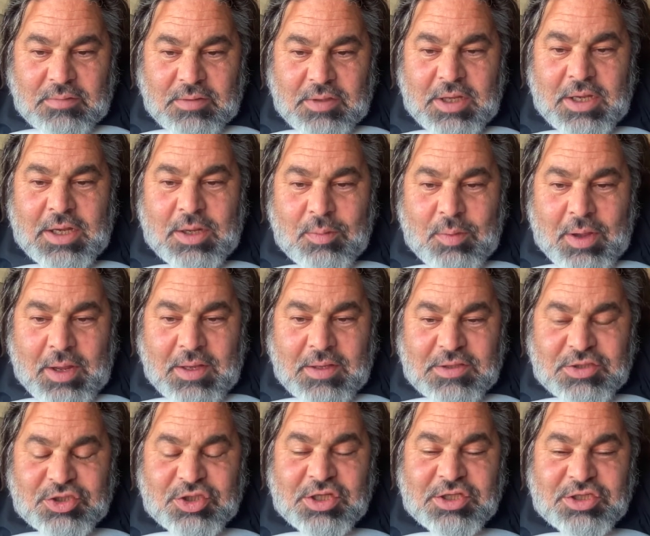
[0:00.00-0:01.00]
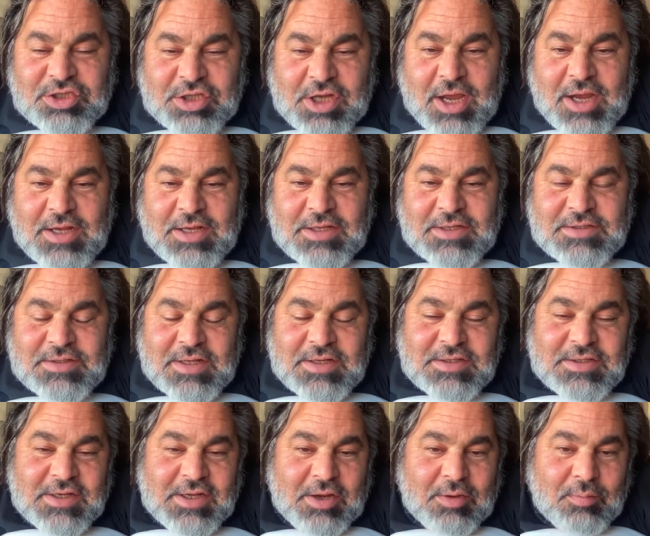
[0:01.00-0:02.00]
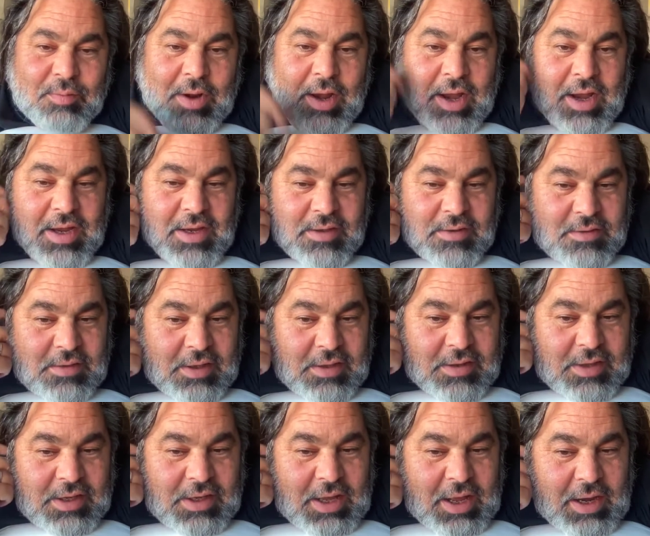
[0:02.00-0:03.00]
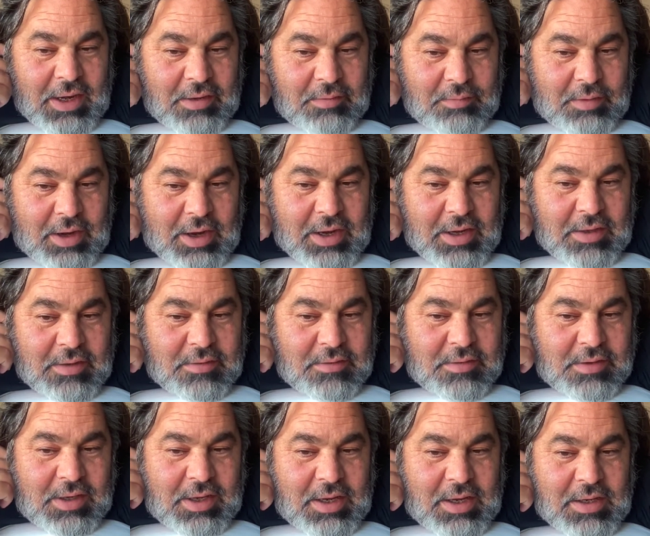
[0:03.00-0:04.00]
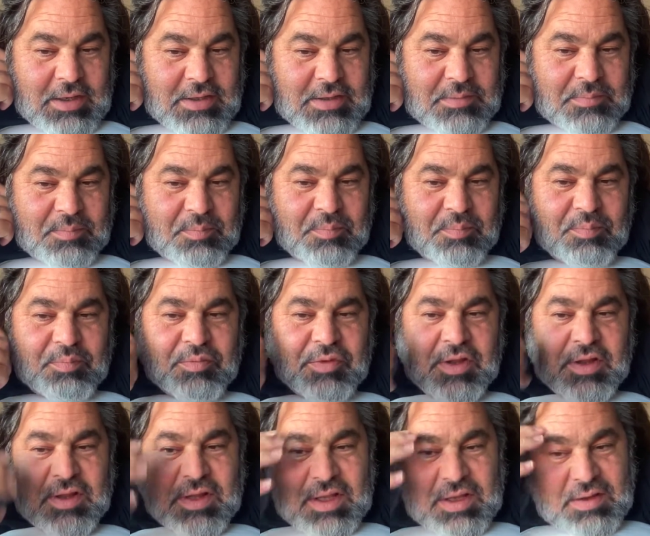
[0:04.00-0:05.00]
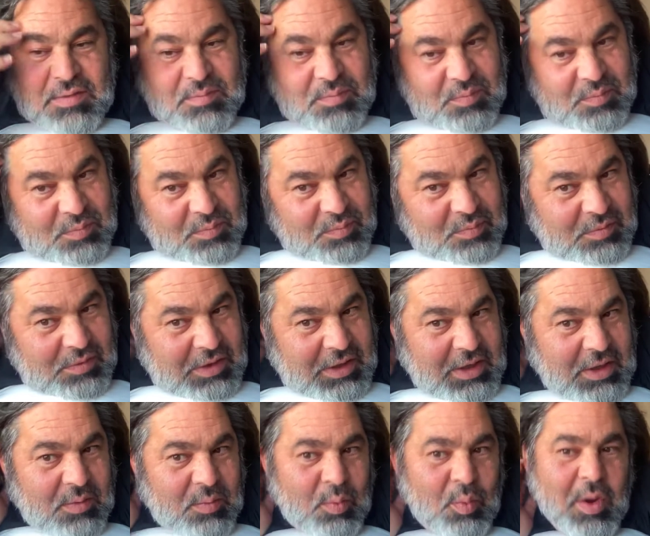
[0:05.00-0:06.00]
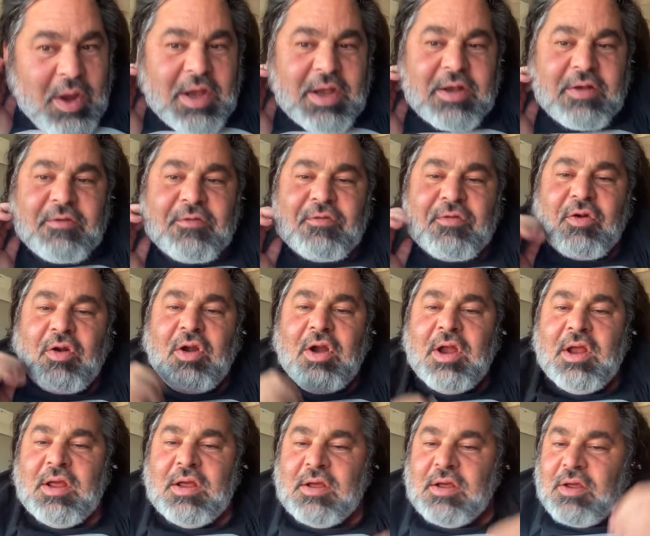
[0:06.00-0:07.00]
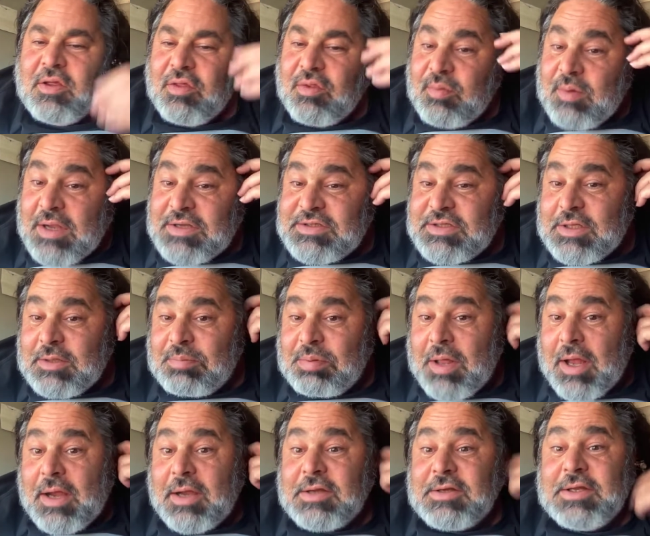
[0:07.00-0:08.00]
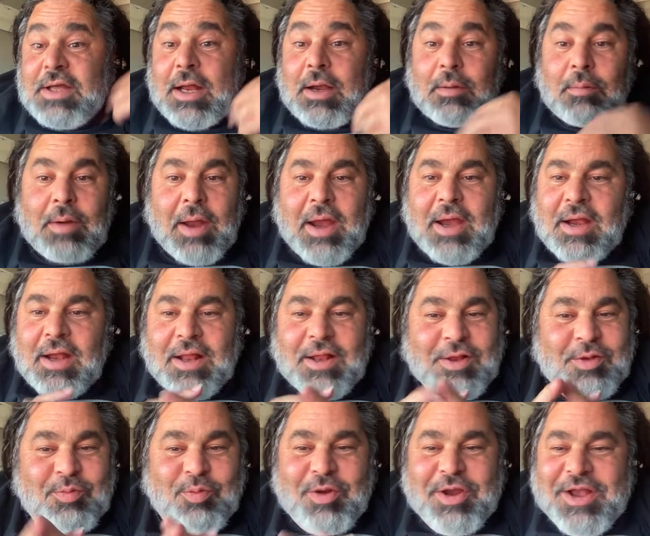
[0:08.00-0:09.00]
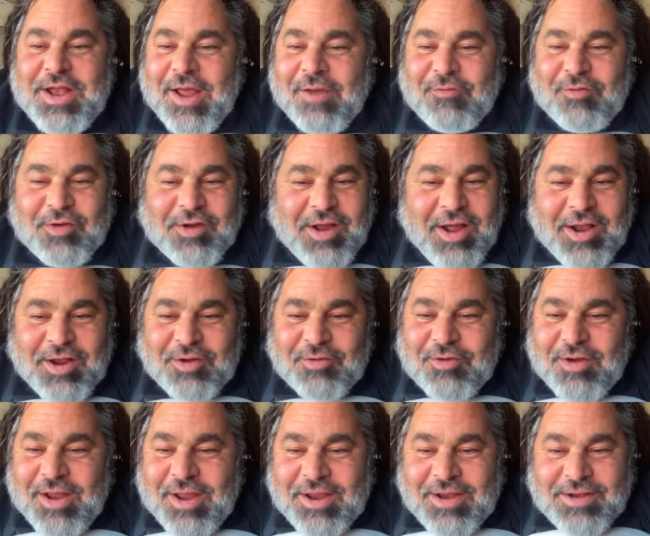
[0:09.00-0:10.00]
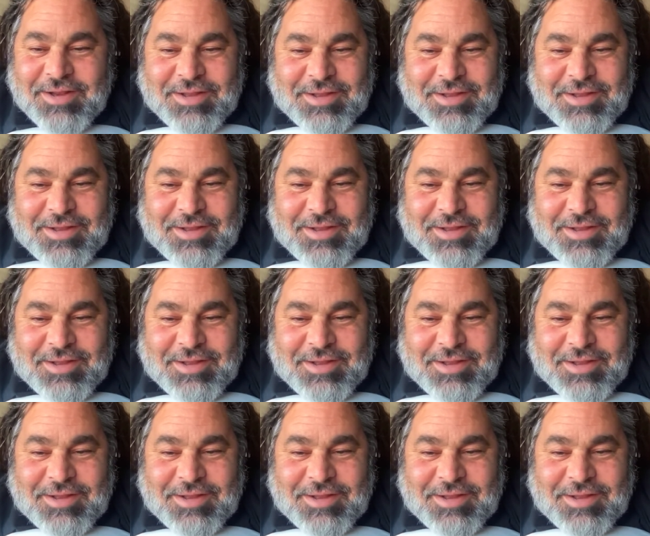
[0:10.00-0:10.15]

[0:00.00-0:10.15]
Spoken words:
Anyway, the Chinese, they did it right and they got it right. And then they waited for the rest of the planet to get it right, and we never got it right.